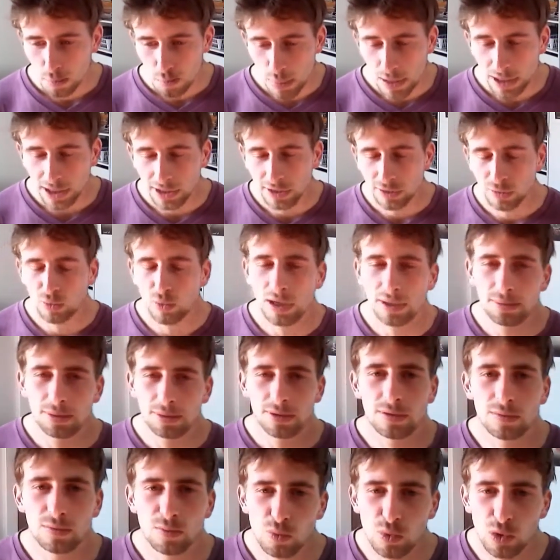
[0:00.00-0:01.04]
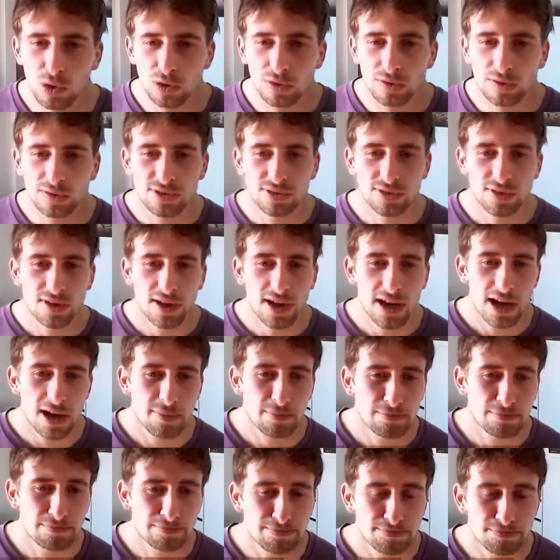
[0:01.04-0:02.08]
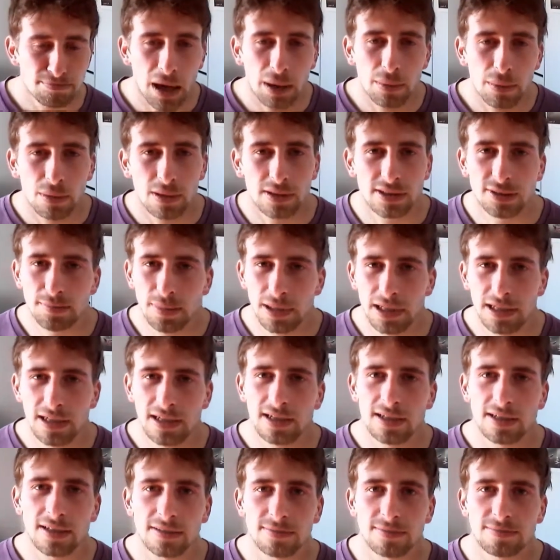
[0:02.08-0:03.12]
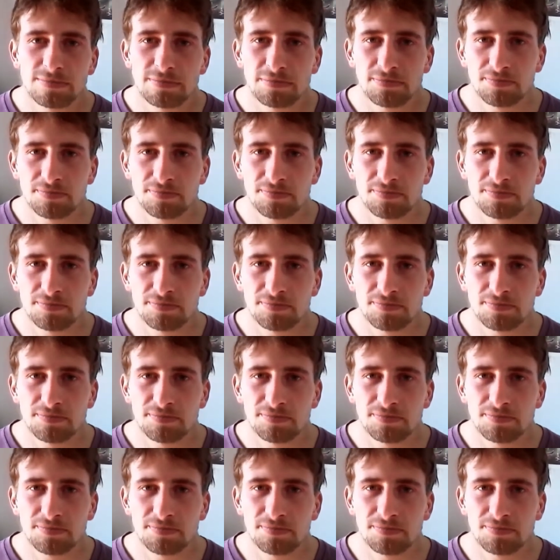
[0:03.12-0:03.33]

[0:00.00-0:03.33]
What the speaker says: best weapon was public speaking.